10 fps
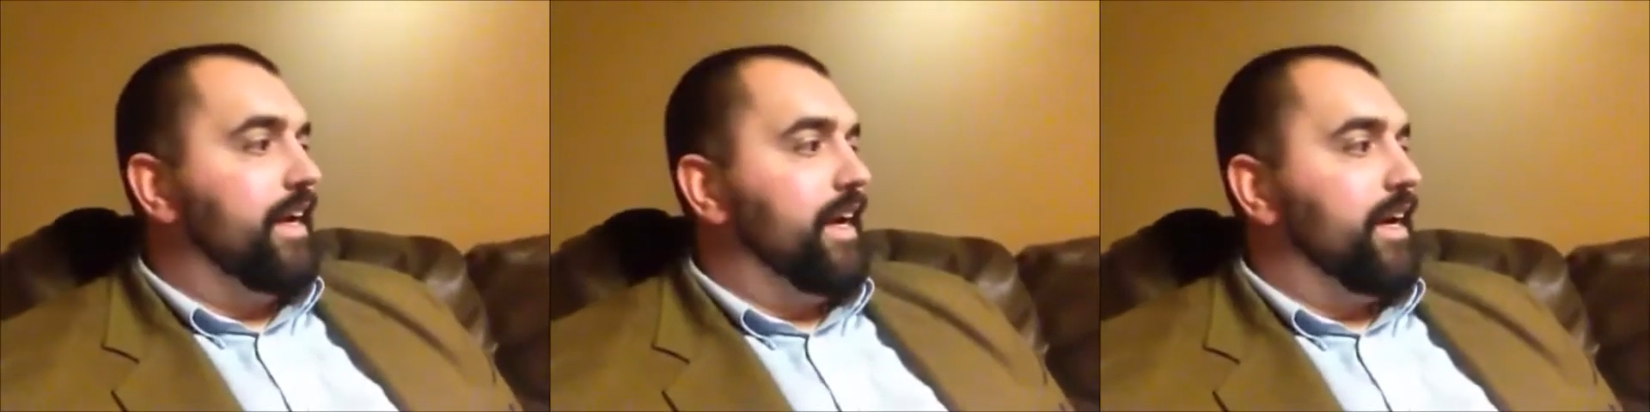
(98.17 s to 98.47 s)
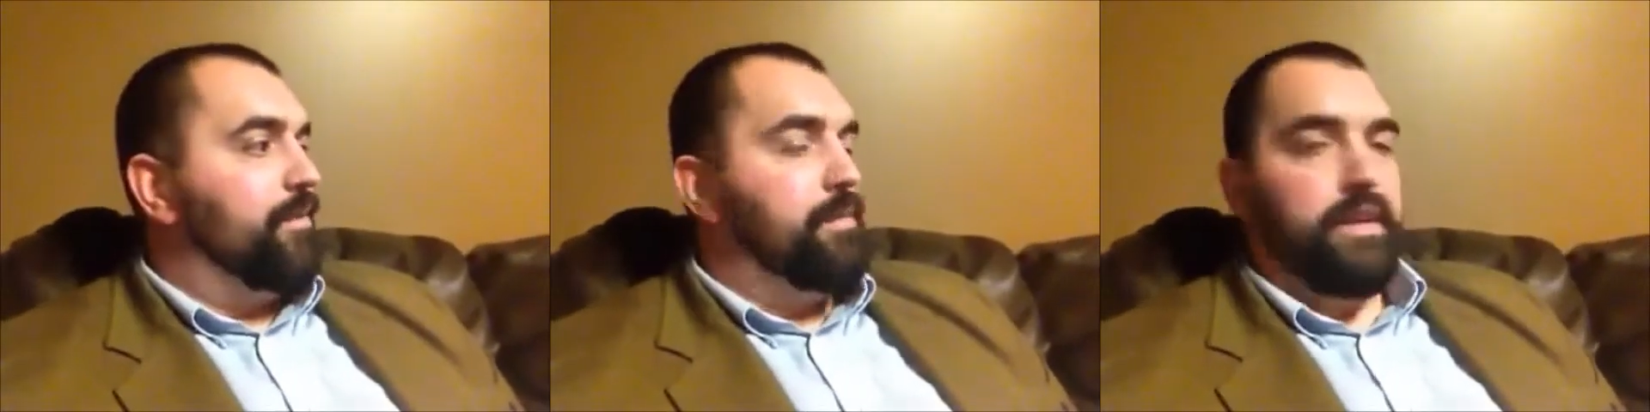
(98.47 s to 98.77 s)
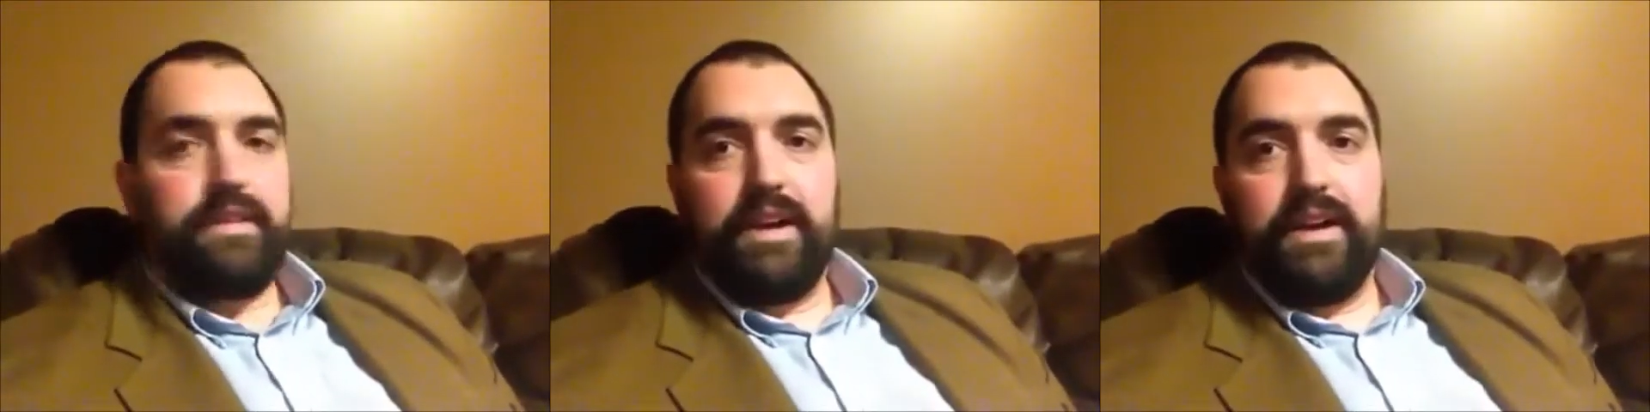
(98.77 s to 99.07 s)
Um,
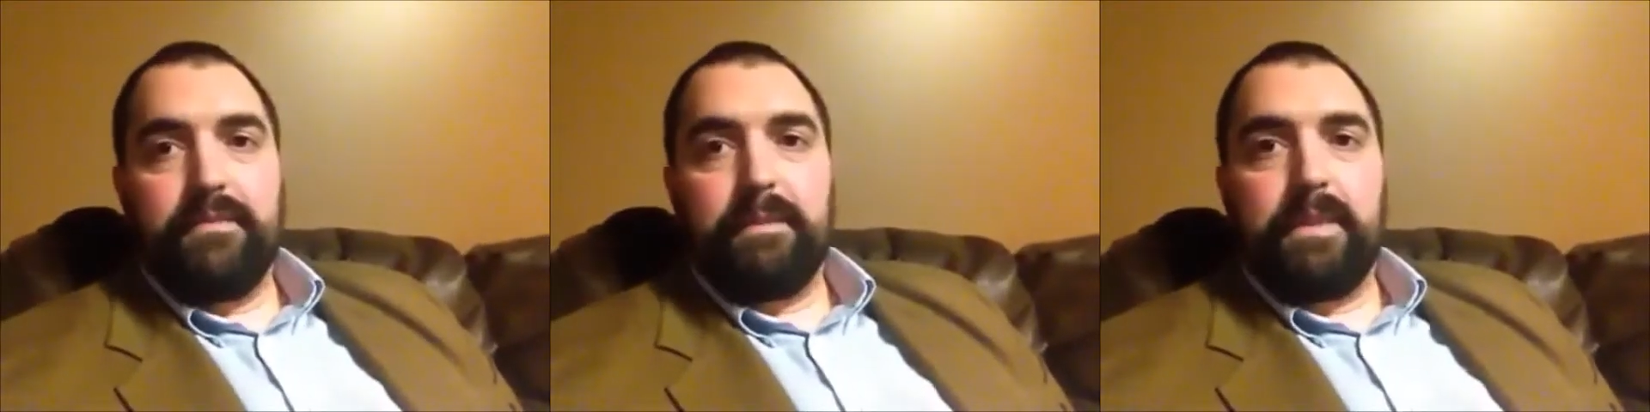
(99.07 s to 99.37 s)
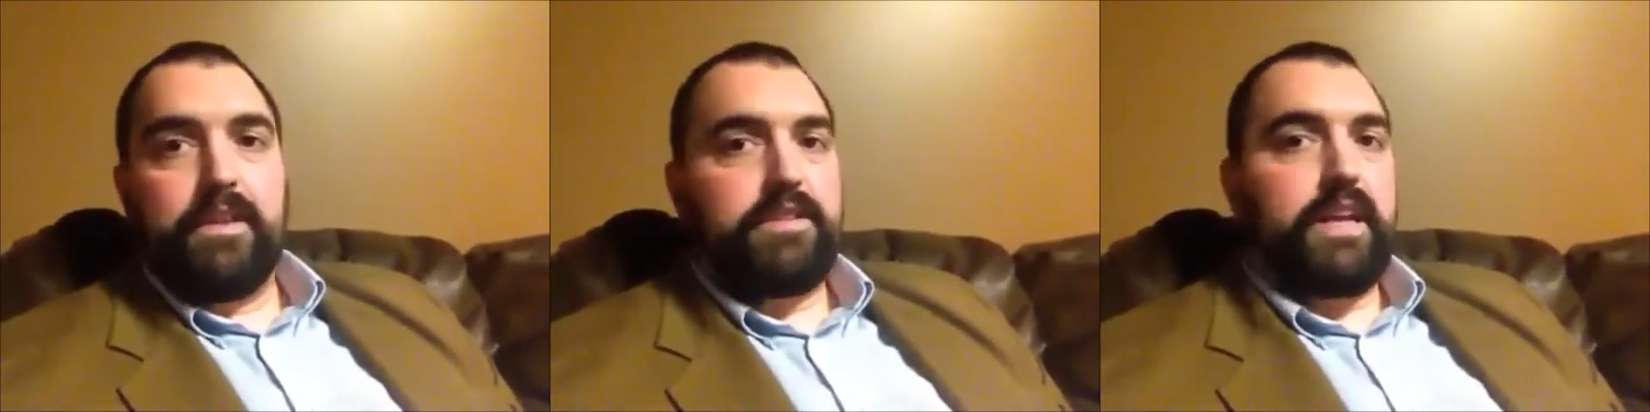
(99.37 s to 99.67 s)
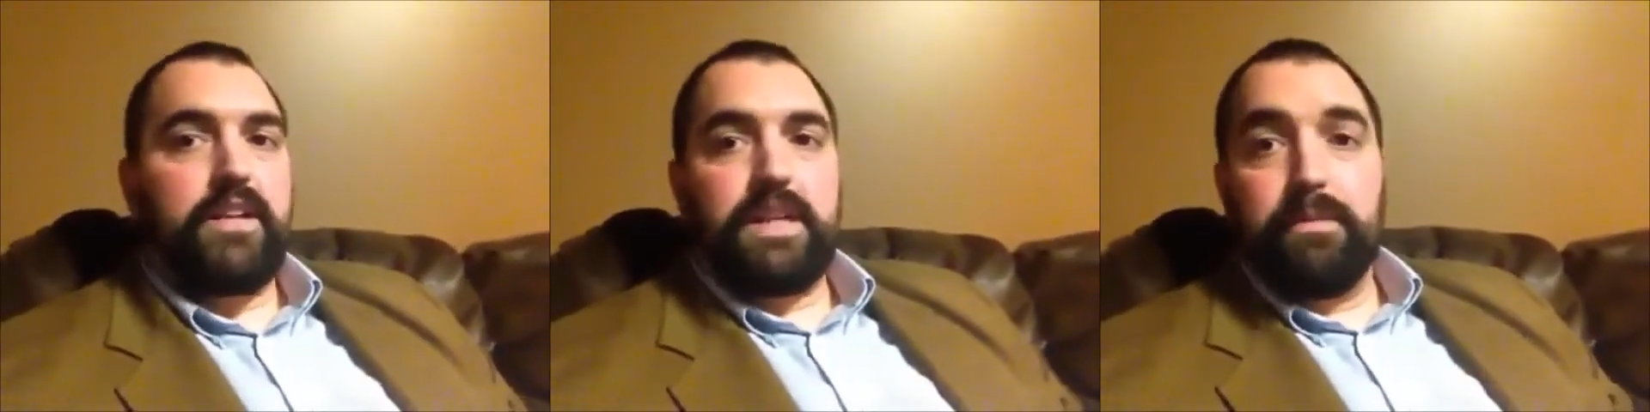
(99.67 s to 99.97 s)
but uh, just
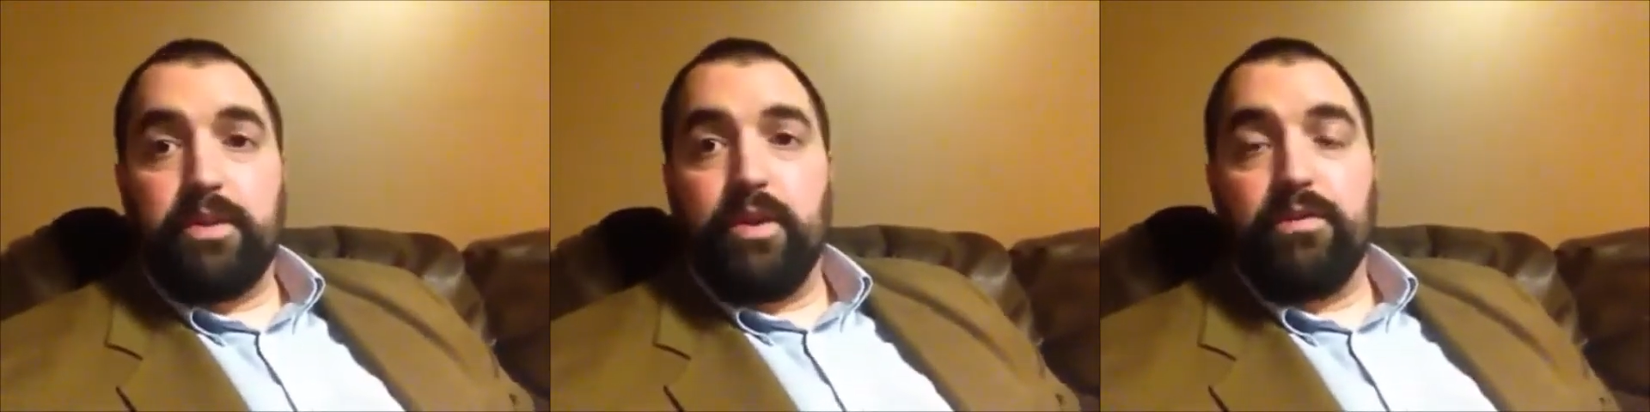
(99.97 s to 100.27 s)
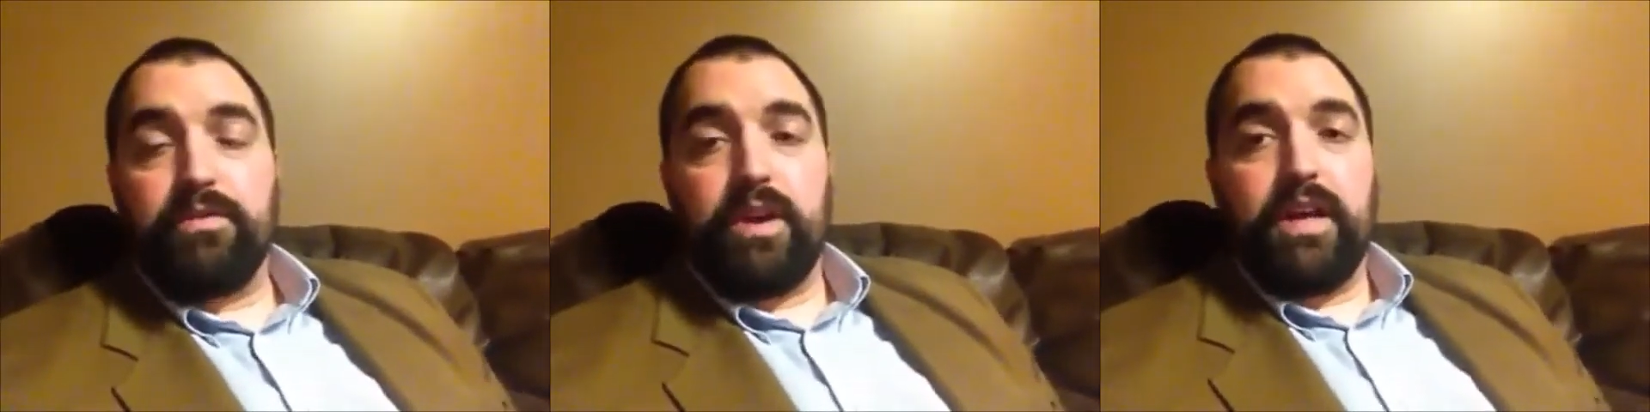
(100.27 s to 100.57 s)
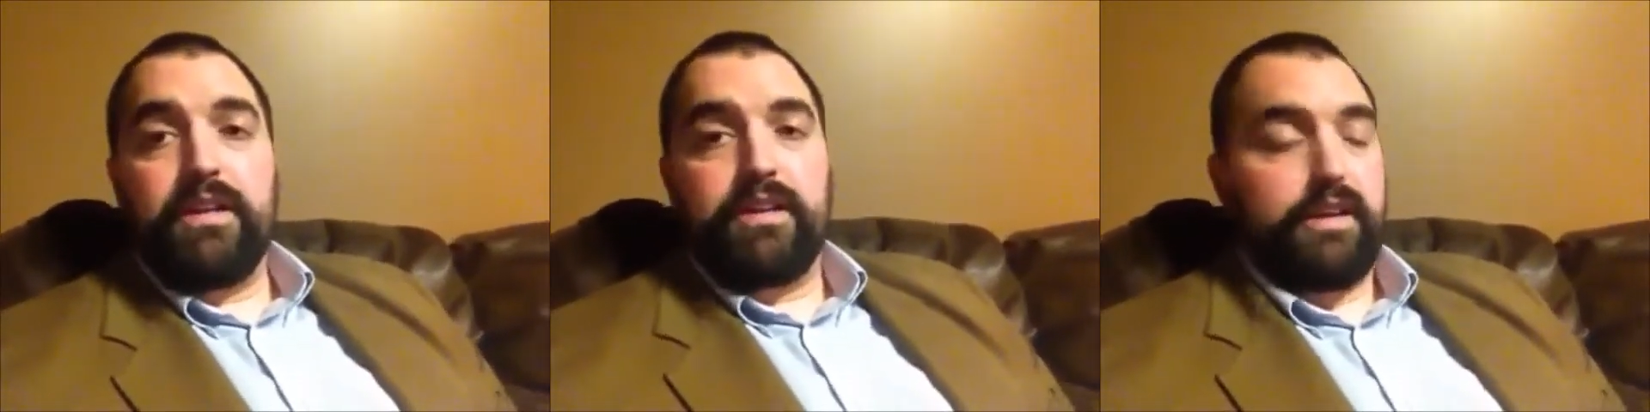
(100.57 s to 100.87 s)
catching up with an old
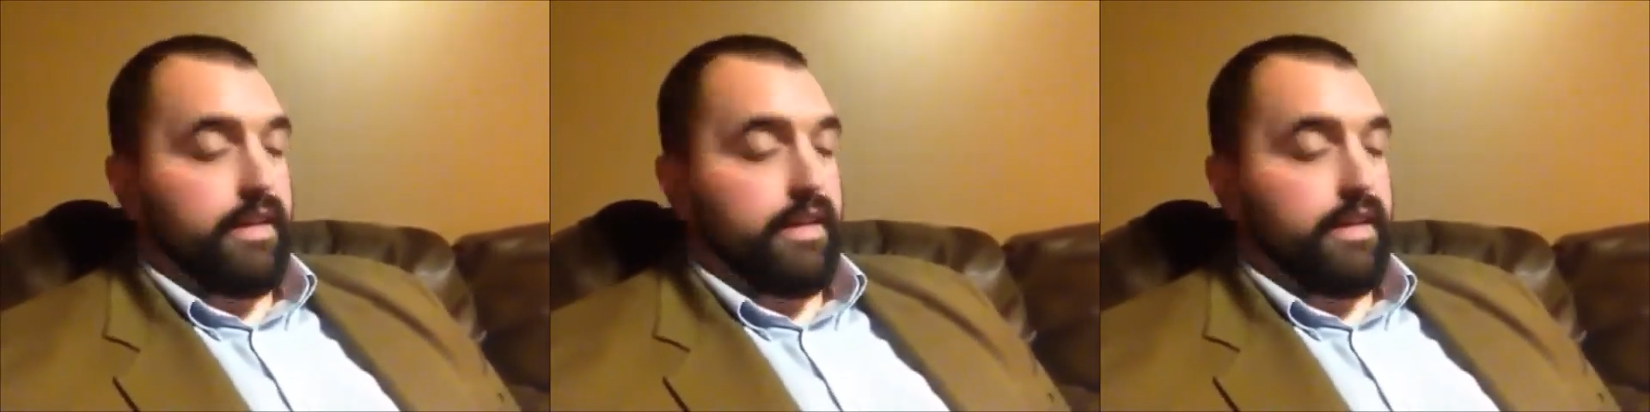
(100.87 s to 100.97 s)
friend,